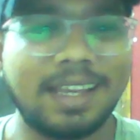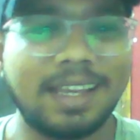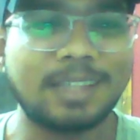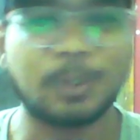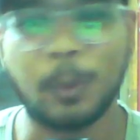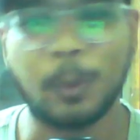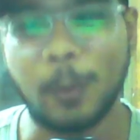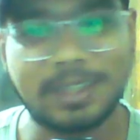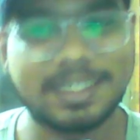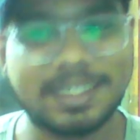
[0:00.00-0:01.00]
So watch
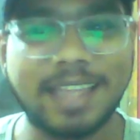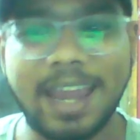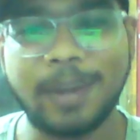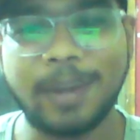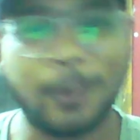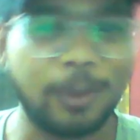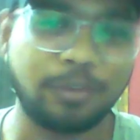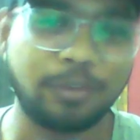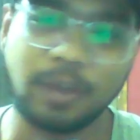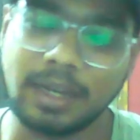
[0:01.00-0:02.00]
till the end know if you
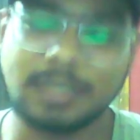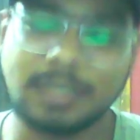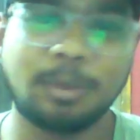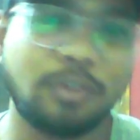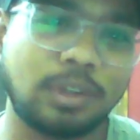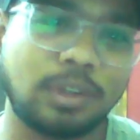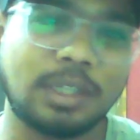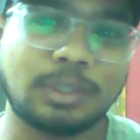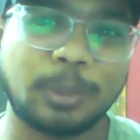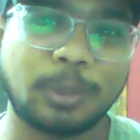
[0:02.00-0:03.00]
are eligible for
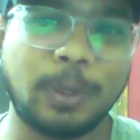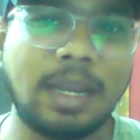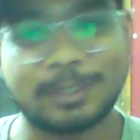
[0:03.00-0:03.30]
this role.